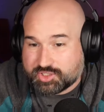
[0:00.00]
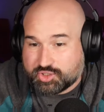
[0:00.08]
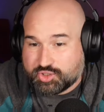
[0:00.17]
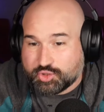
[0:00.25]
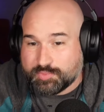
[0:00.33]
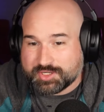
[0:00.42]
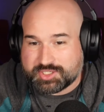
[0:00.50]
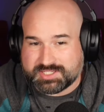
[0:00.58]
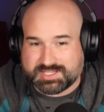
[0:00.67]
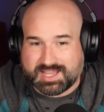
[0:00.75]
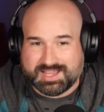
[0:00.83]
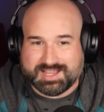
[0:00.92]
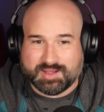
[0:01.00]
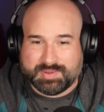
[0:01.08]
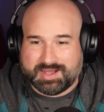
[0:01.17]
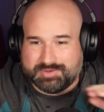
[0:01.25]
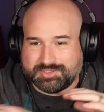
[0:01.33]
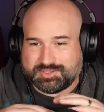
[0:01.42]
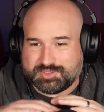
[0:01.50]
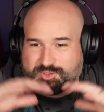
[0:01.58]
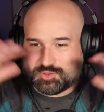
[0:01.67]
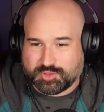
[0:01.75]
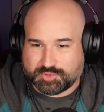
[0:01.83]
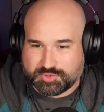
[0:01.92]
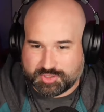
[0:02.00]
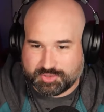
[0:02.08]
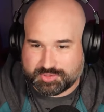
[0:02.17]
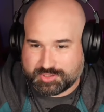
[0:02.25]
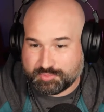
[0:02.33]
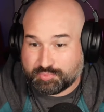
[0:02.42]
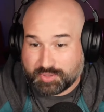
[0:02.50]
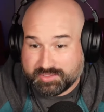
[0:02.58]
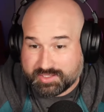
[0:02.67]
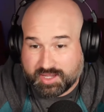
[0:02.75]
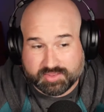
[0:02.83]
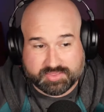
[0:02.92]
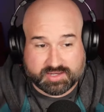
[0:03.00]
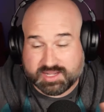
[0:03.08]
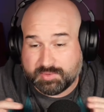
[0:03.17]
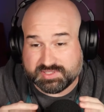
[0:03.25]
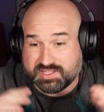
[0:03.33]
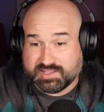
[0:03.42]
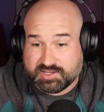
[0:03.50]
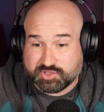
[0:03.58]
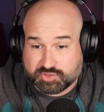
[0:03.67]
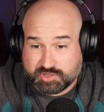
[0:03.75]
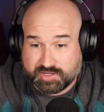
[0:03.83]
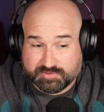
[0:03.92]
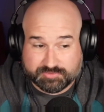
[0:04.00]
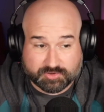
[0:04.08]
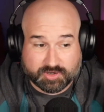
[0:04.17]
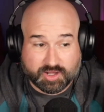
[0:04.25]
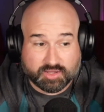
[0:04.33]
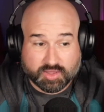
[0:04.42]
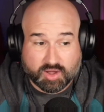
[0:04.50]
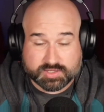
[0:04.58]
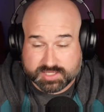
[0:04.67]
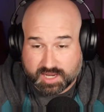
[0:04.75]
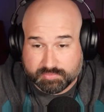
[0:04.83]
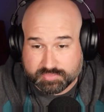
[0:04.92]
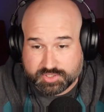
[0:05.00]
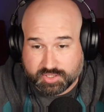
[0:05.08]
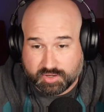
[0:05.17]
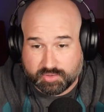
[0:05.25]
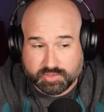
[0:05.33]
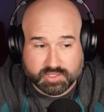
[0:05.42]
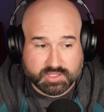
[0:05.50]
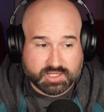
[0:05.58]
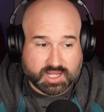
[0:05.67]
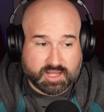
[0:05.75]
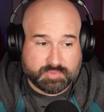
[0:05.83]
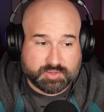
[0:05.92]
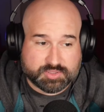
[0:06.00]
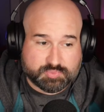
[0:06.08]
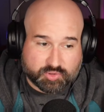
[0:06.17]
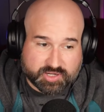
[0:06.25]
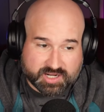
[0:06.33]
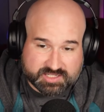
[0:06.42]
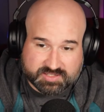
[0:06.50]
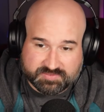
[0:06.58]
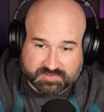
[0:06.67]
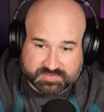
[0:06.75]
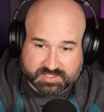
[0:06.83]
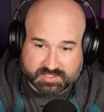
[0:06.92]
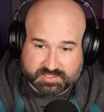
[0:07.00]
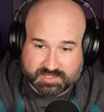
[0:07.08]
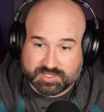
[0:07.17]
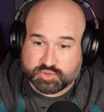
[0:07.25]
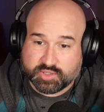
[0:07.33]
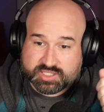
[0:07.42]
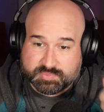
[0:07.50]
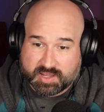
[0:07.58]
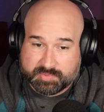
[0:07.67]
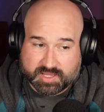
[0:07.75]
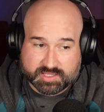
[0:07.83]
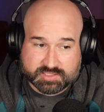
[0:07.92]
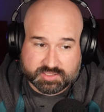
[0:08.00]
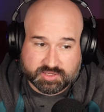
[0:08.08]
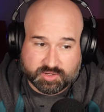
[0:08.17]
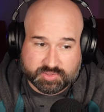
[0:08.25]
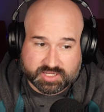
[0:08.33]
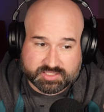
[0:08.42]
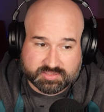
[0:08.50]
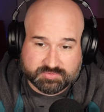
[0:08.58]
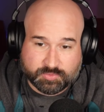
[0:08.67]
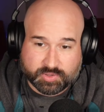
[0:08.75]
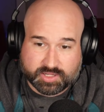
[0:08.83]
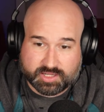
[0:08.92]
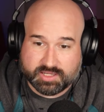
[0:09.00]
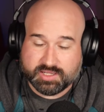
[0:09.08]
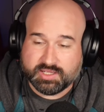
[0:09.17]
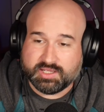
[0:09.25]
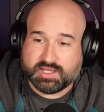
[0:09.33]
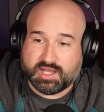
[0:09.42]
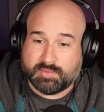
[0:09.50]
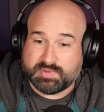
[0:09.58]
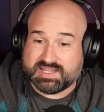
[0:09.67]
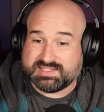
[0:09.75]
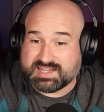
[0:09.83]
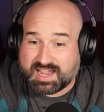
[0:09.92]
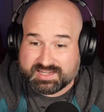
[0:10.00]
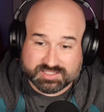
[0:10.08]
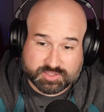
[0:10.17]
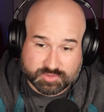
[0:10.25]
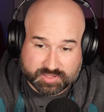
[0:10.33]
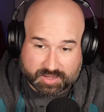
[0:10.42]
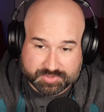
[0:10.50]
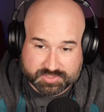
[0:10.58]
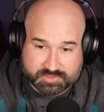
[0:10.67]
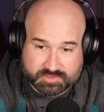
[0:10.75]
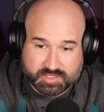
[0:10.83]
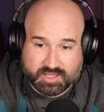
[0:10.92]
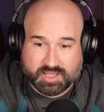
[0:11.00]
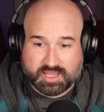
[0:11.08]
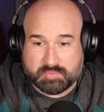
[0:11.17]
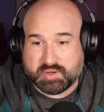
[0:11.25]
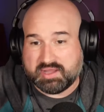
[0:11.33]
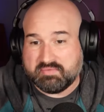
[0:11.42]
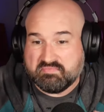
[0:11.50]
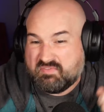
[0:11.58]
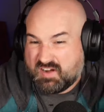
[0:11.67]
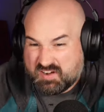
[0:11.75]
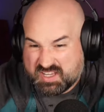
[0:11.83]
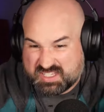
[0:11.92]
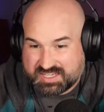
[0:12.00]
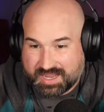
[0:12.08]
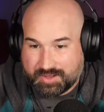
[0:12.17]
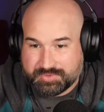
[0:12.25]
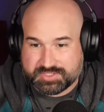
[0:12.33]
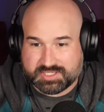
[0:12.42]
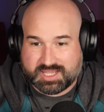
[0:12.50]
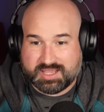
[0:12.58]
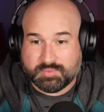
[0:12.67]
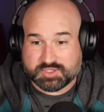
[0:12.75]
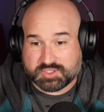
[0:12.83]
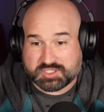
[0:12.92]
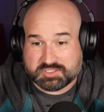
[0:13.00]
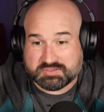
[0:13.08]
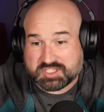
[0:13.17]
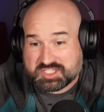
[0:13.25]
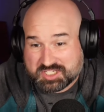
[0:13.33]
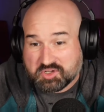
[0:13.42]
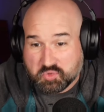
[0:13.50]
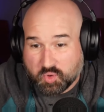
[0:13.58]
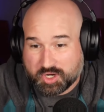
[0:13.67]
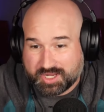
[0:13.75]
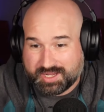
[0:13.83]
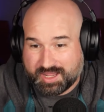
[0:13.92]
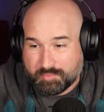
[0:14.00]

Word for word: too much to say about George Roussos broadly, other than he was in the industry for a long time. So um, he was born in 1915. He joins Bob Kane's studio in 1940. Um, he died in 2000, and by various mm. accounts, he was still working at